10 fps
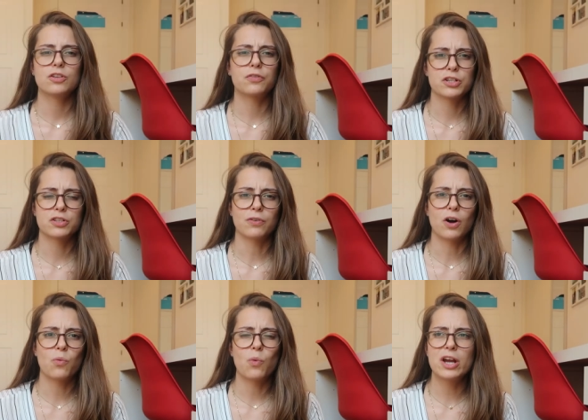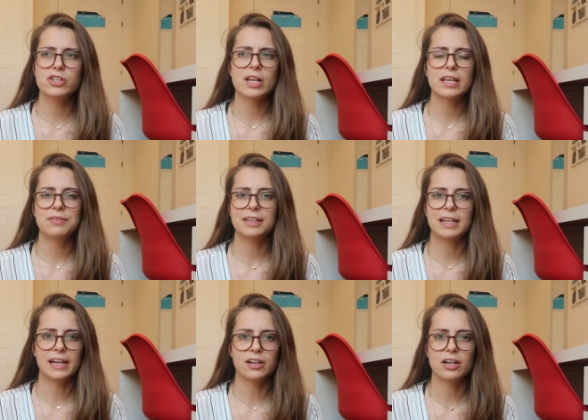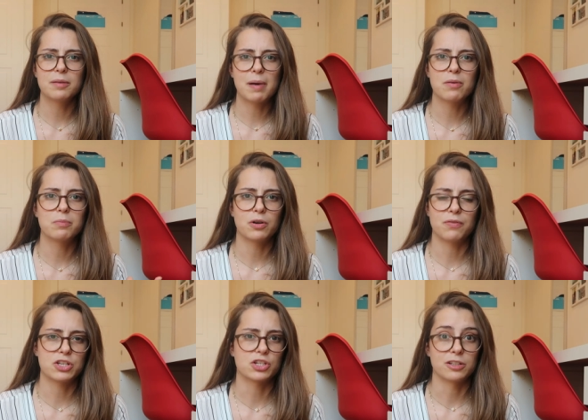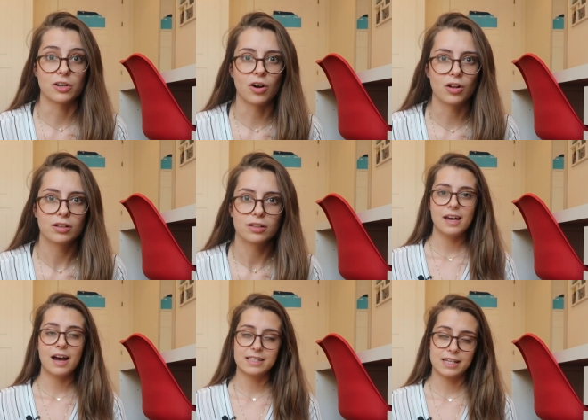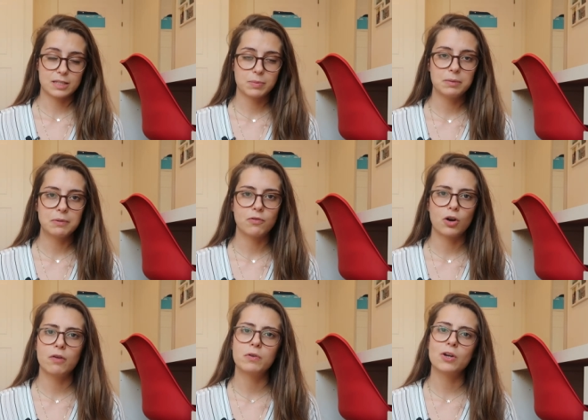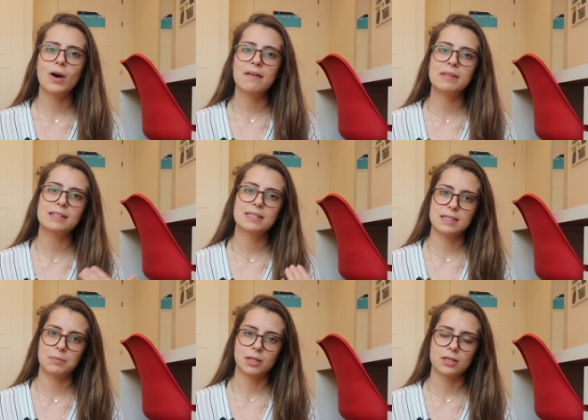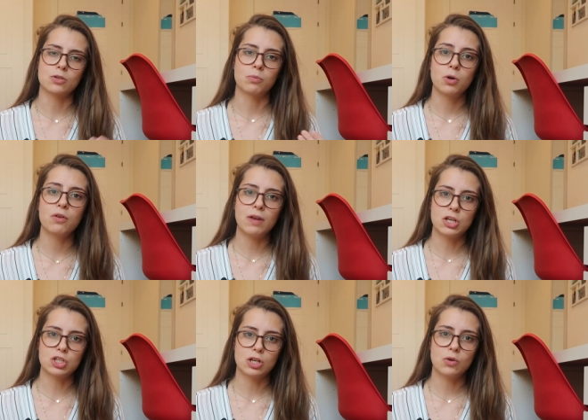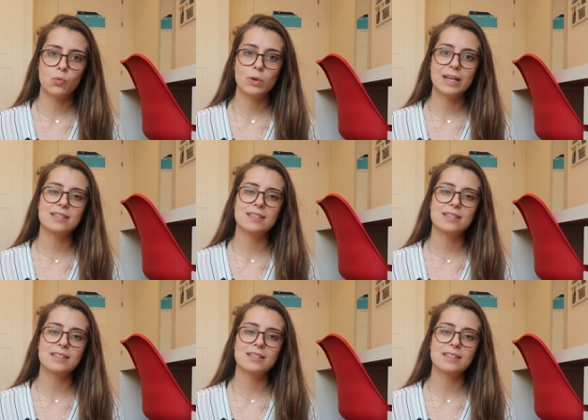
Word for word: So first of all, why should I even care about motivation at all? As I explained before, if we don't have that stimulus or motivation, we